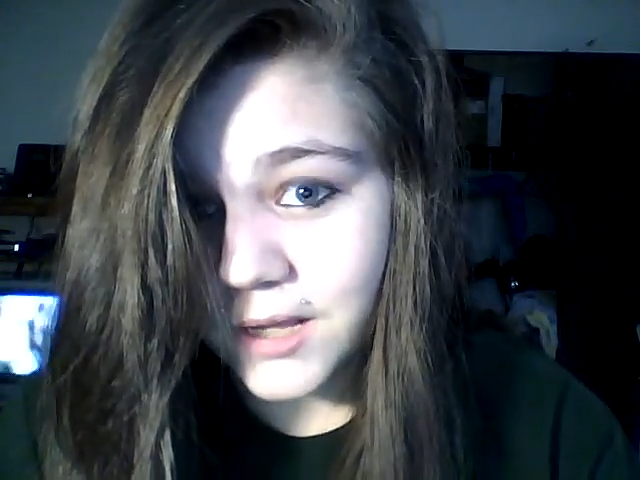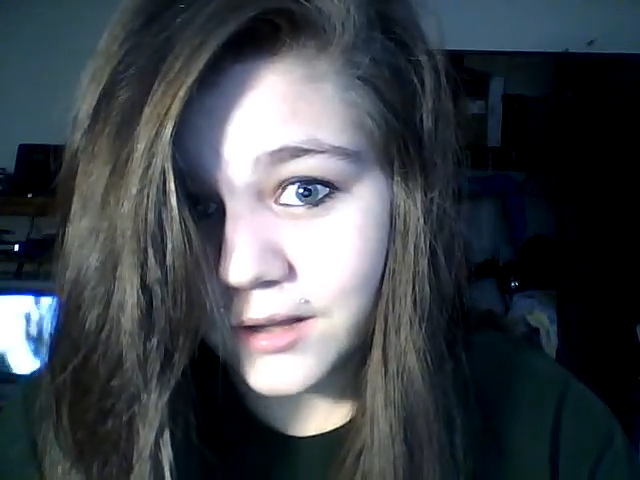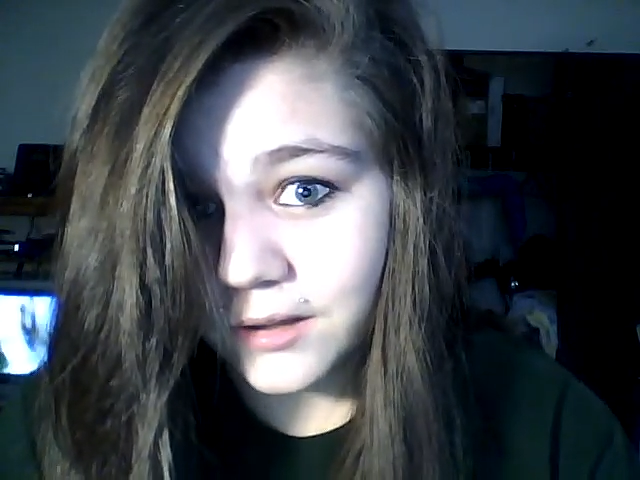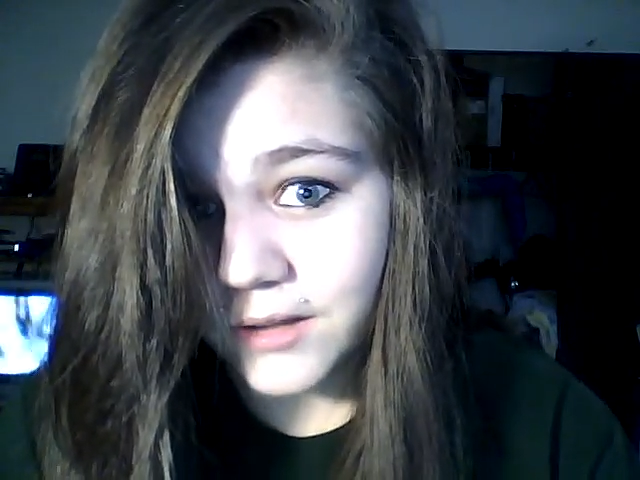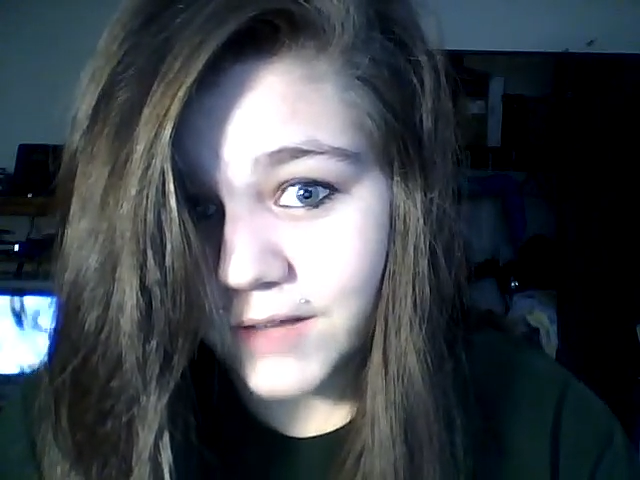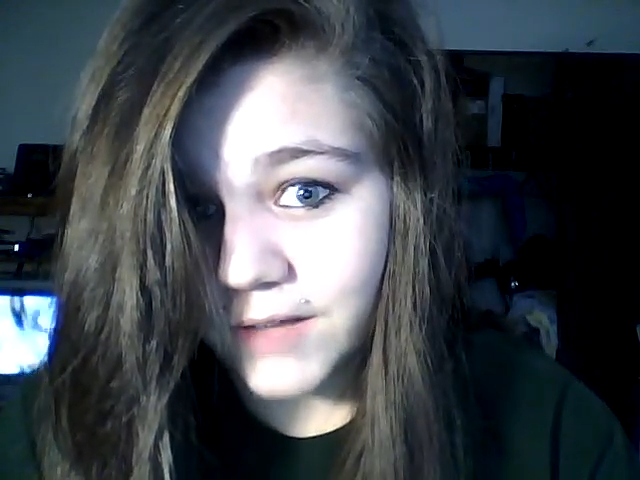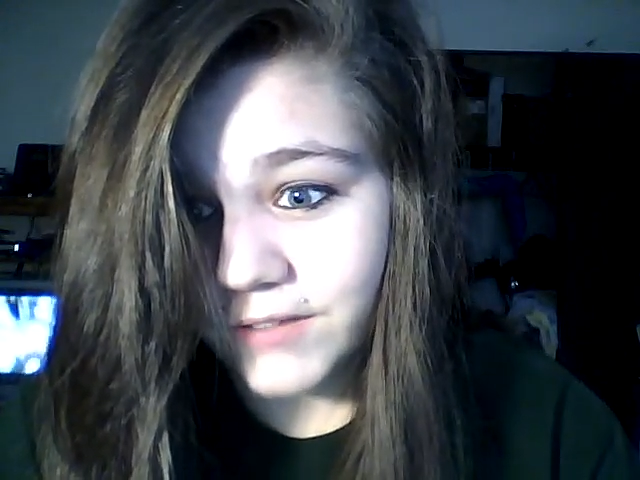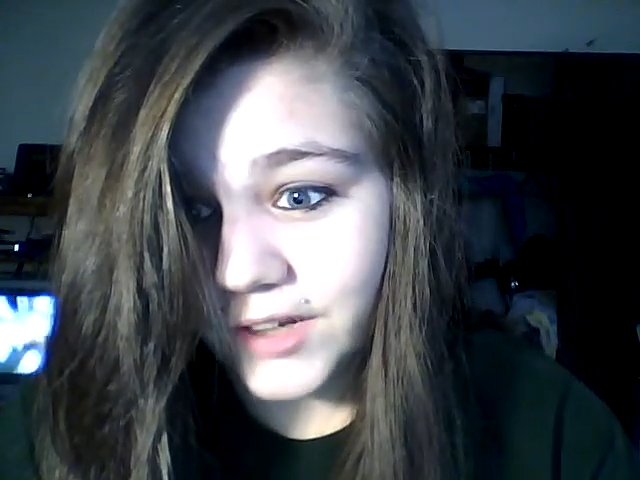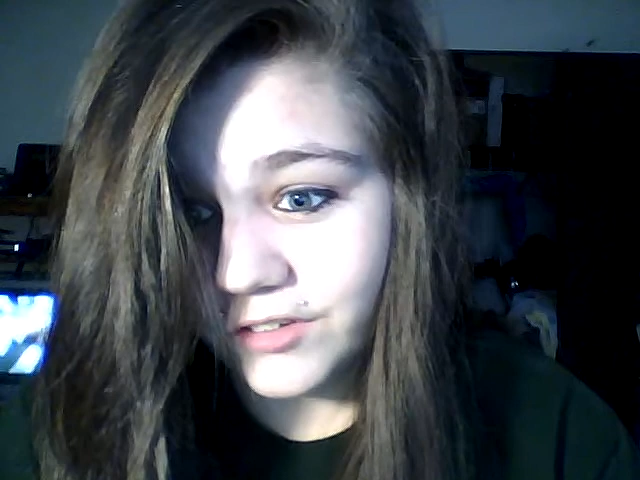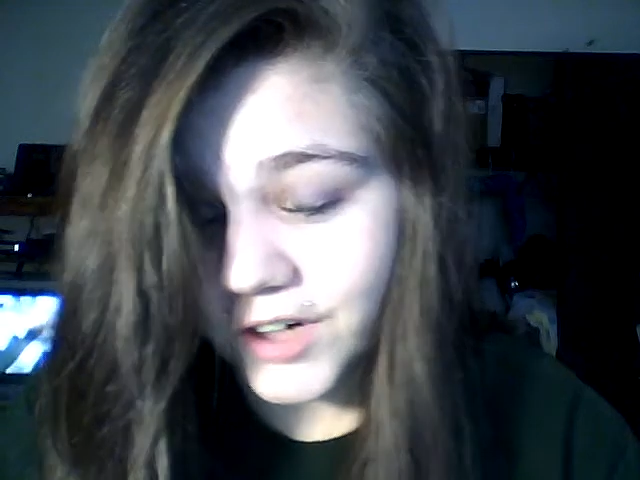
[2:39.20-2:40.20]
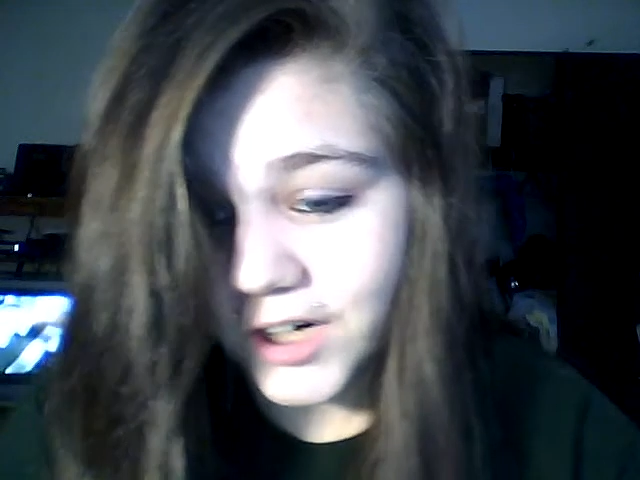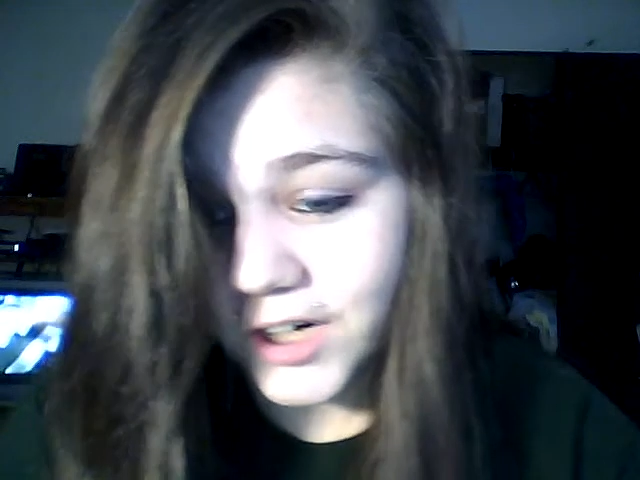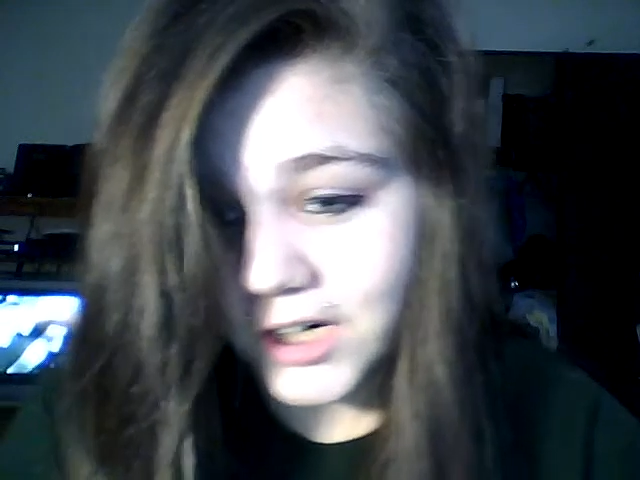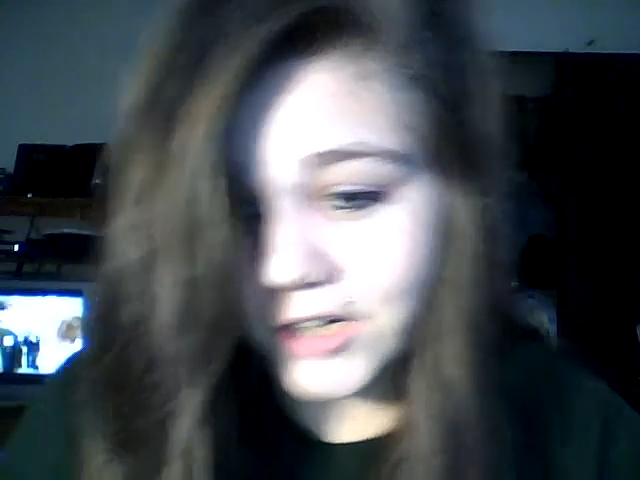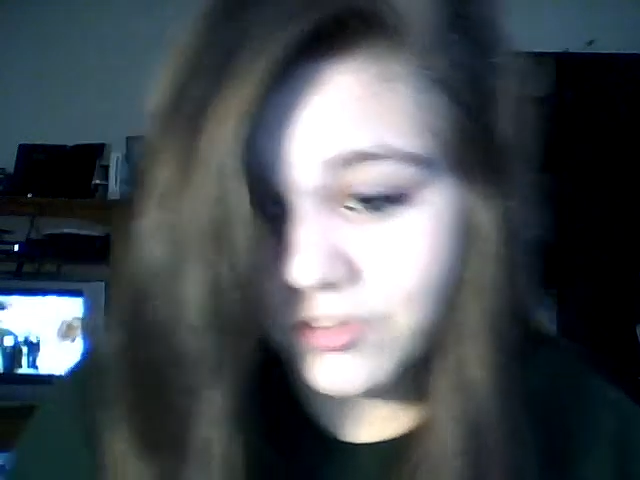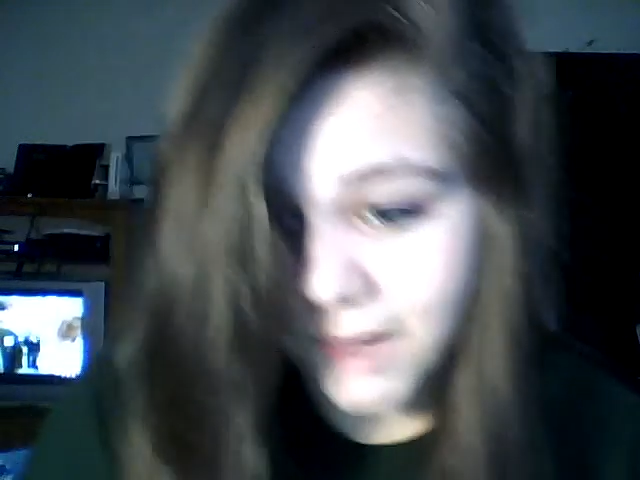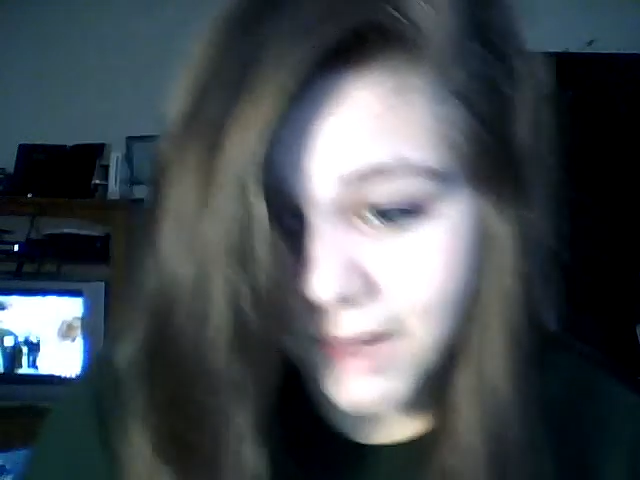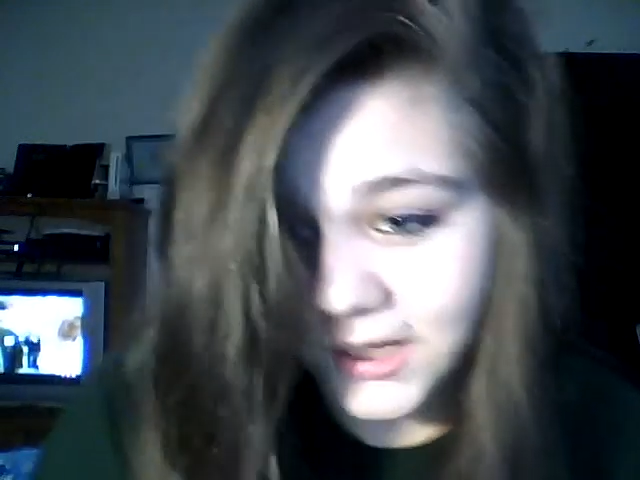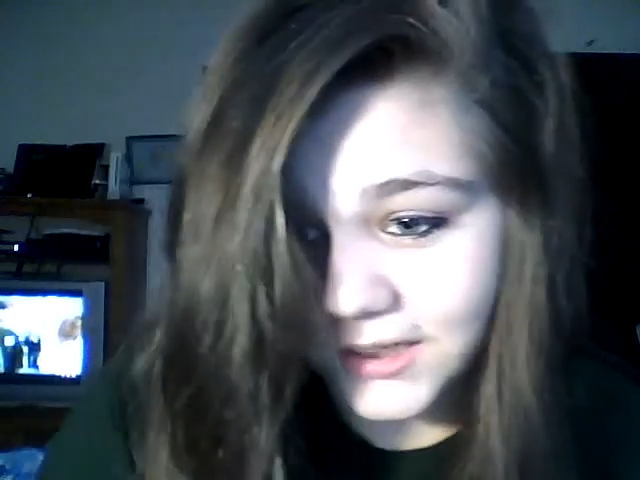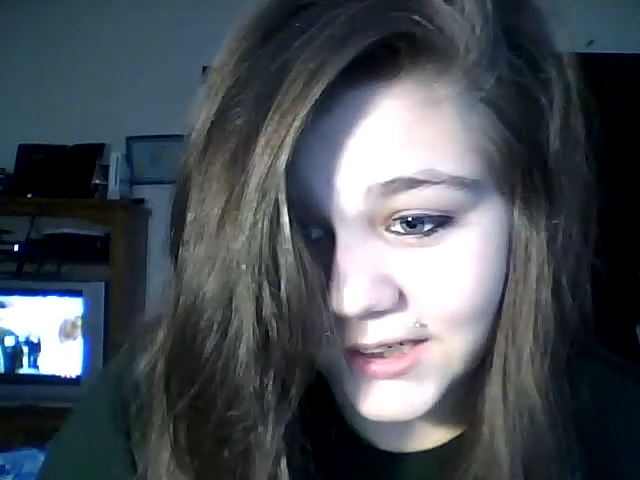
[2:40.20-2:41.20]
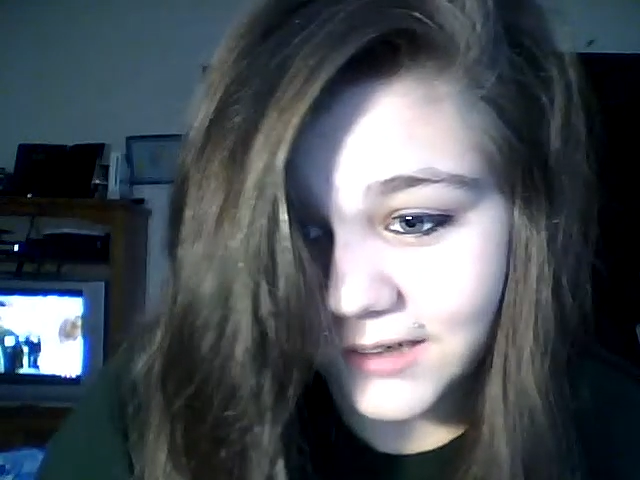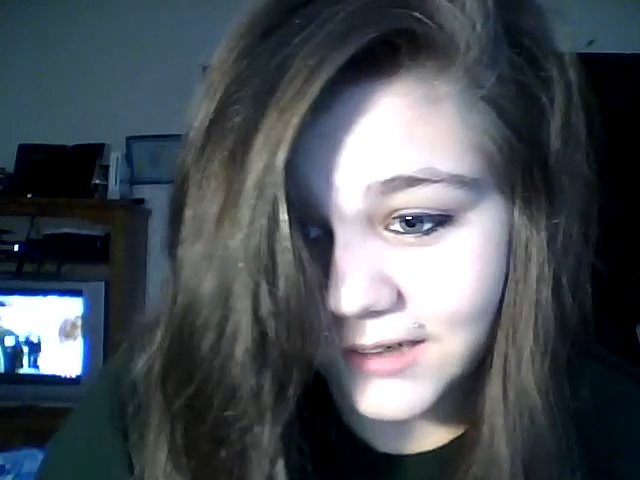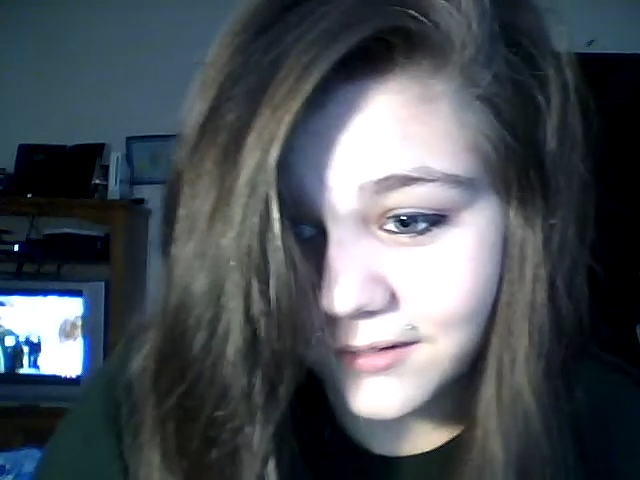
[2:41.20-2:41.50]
Love Takes Courage, Mandy.